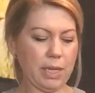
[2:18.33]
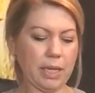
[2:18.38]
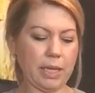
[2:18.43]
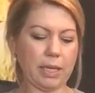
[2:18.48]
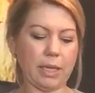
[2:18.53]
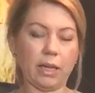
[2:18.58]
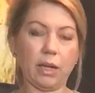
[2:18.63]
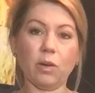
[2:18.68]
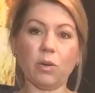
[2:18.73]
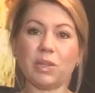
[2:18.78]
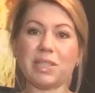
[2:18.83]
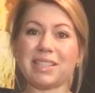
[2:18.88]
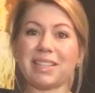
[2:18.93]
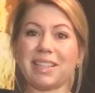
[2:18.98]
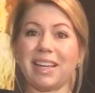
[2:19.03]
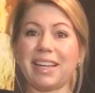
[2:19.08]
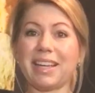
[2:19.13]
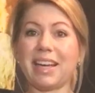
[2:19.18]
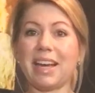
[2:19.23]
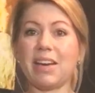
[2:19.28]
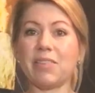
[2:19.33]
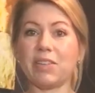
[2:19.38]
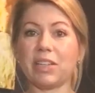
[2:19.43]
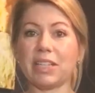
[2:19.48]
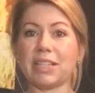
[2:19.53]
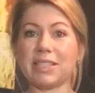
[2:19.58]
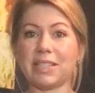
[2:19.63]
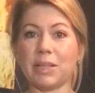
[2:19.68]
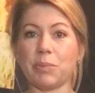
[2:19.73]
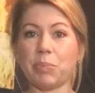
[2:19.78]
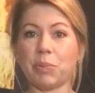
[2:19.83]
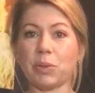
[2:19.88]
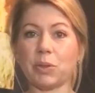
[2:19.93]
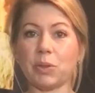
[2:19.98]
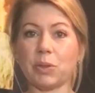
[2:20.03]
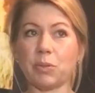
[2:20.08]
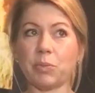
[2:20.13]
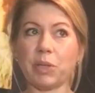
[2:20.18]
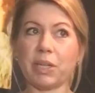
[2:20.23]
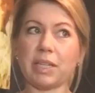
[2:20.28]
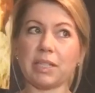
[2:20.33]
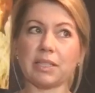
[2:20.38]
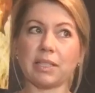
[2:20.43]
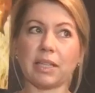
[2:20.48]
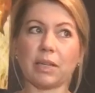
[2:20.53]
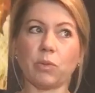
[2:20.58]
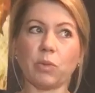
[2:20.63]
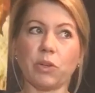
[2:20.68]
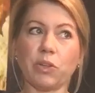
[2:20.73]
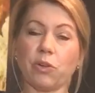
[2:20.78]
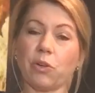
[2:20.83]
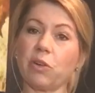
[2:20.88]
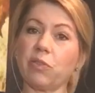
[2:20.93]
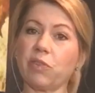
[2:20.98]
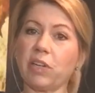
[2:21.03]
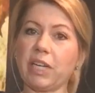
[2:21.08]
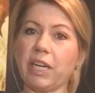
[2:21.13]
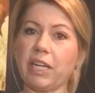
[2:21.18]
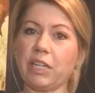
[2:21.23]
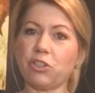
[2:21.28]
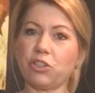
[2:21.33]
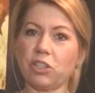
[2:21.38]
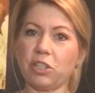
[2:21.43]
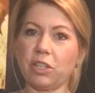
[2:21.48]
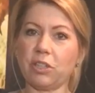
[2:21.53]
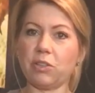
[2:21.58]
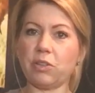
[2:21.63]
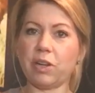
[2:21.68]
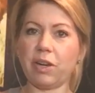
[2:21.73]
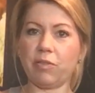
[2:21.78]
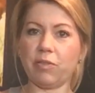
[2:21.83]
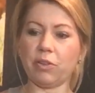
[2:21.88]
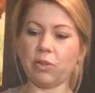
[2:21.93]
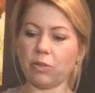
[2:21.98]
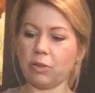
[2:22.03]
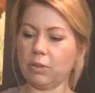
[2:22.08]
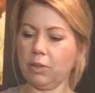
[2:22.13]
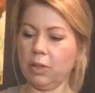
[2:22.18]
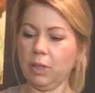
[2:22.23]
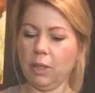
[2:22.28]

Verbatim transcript: And I always like having a zipper because like when you're on vacation and you have your